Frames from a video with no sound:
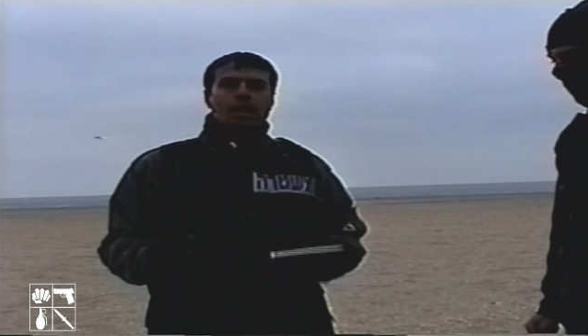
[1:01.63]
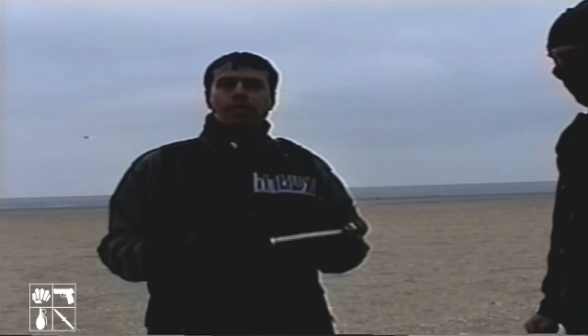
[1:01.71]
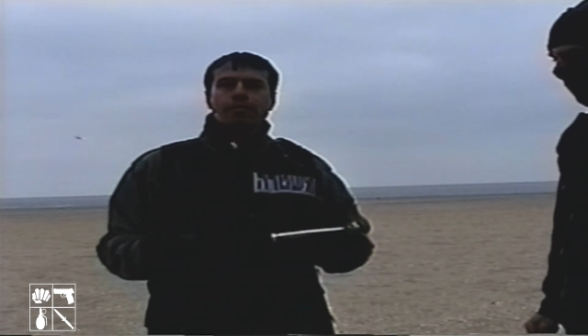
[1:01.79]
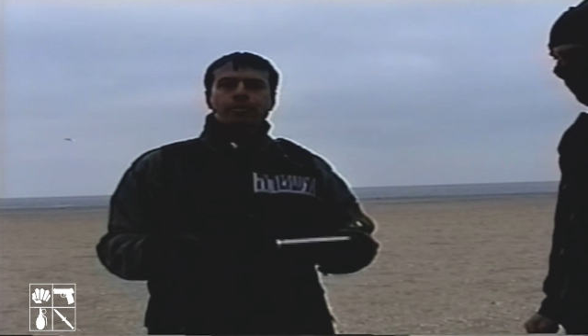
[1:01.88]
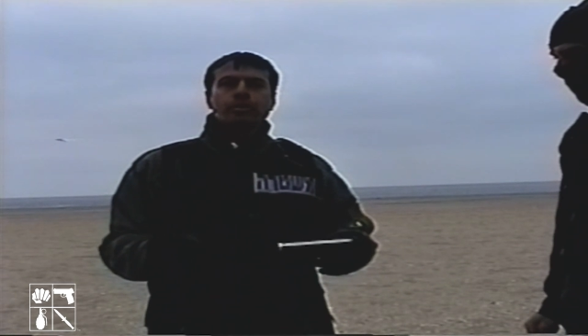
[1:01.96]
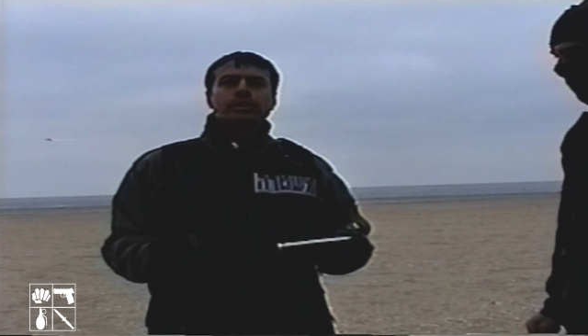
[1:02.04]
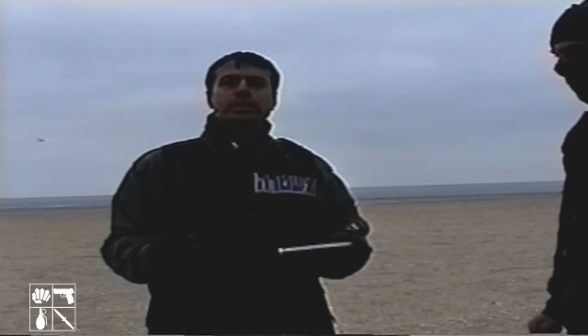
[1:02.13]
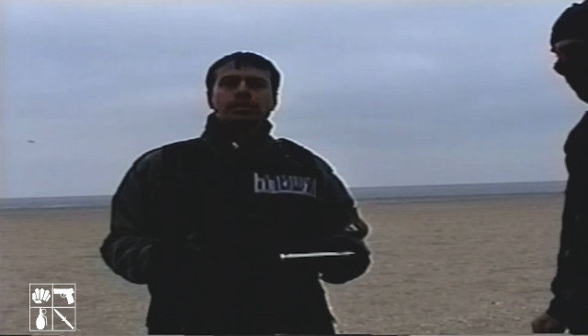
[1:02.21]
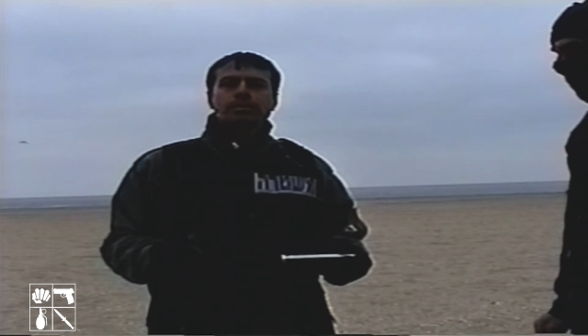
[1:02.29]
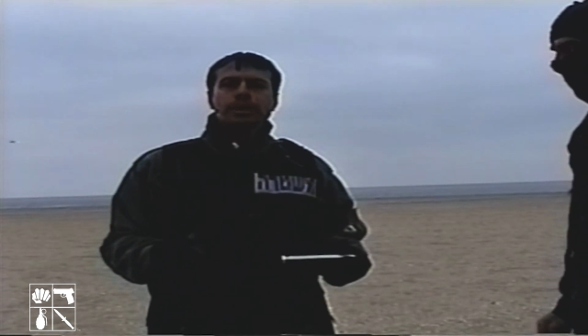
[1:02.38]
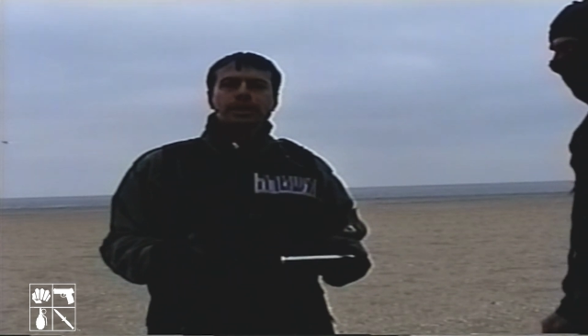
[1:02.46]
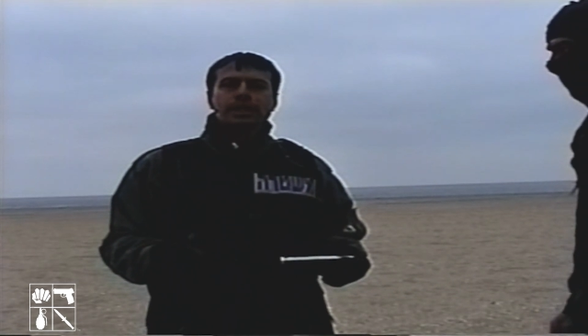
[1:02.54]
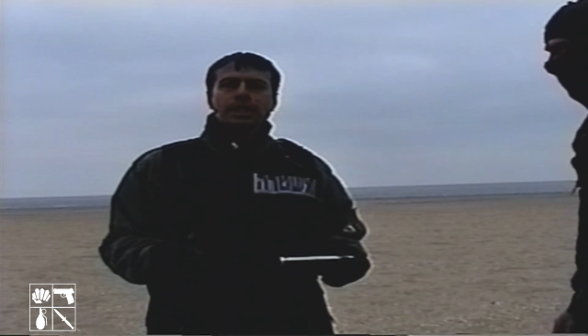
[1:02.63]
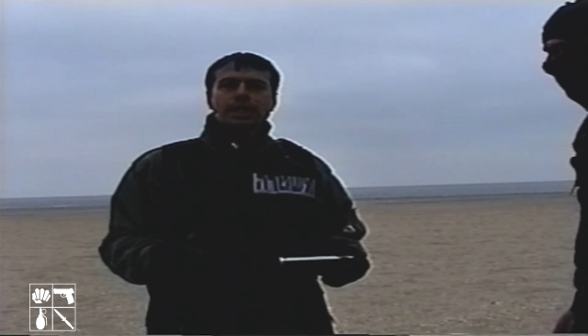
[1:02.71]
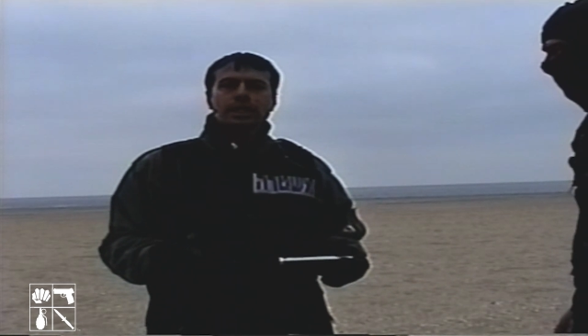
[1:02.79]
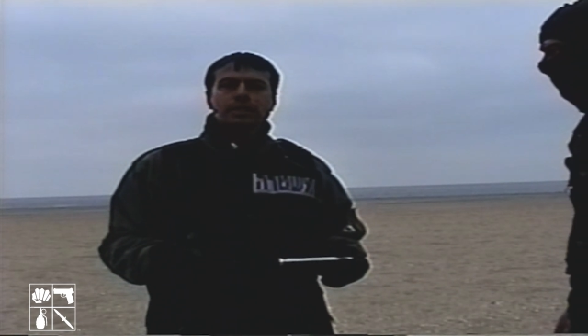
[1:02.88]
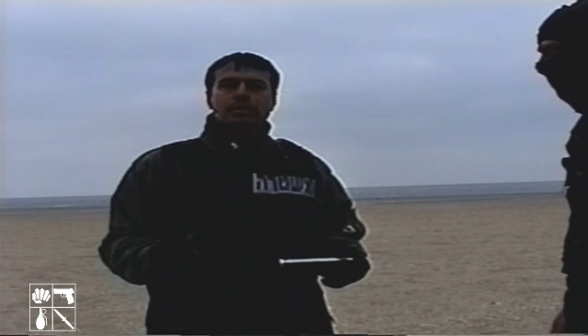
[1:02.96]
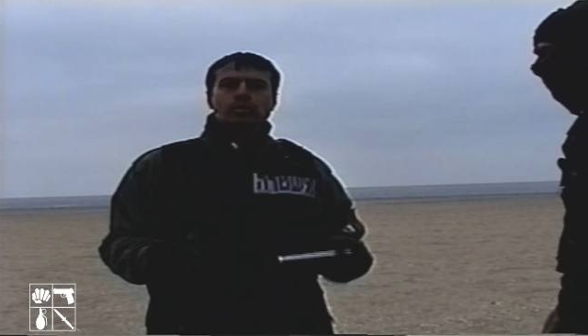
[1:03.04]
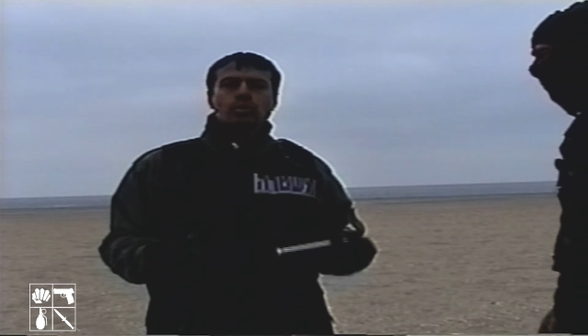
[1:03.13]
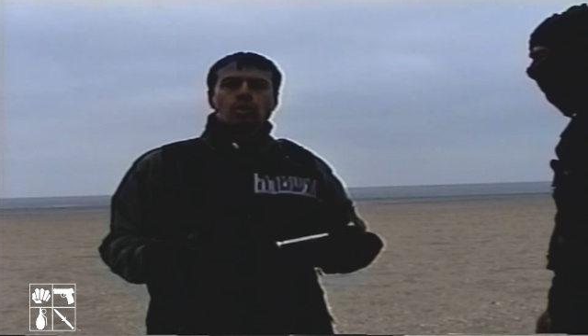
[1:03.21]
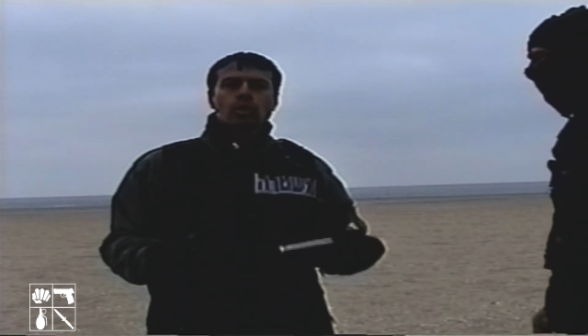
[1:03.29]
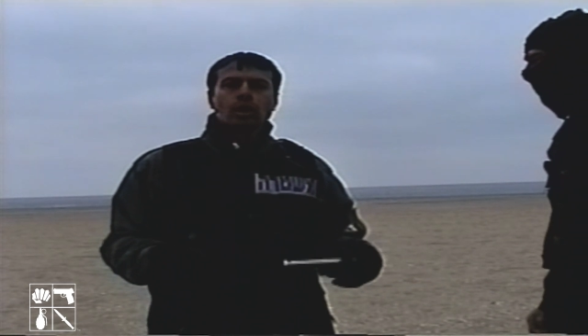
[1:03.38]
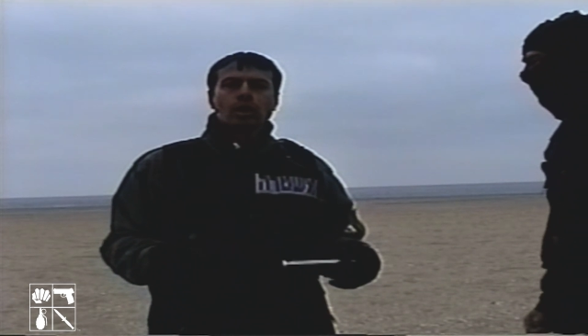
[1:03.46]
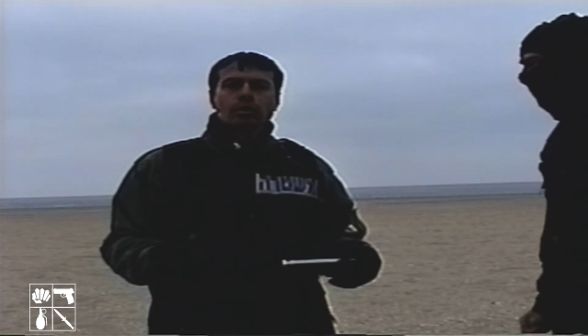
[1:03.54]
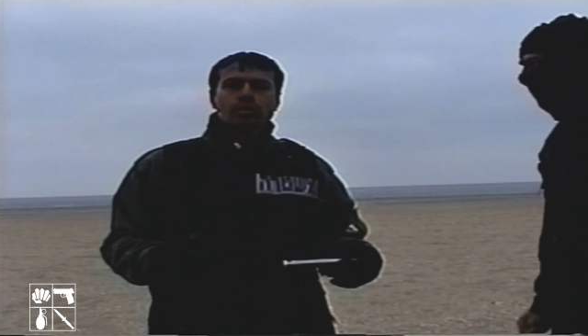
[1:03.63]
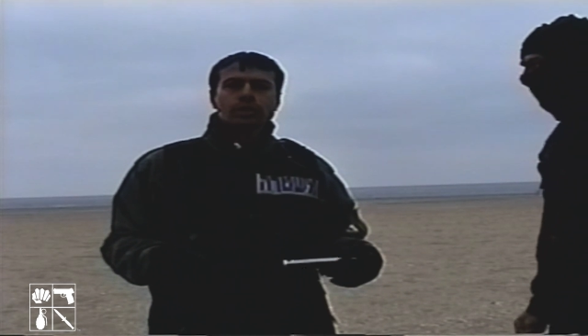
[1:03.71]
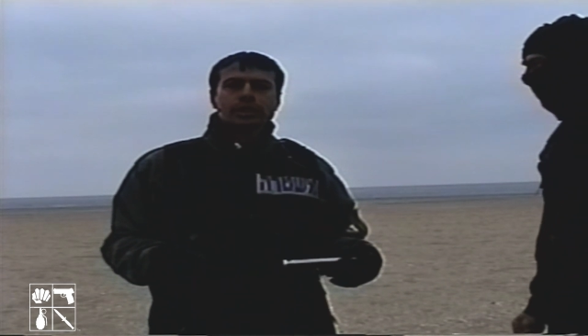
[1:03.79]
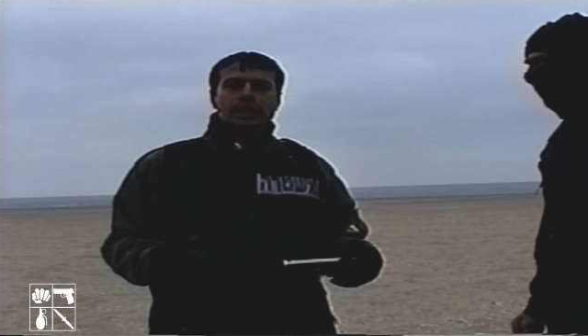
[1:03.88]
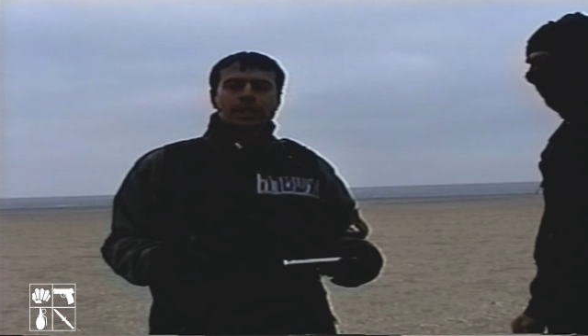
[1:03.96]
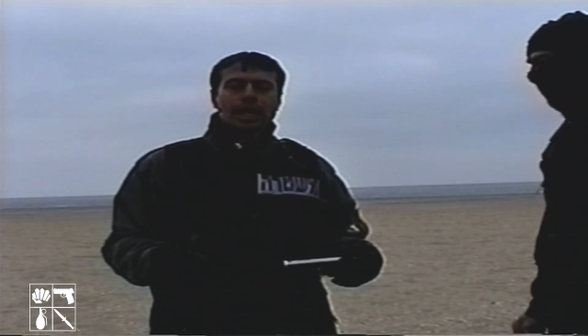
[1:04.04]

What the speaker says: a few simple things to work out with a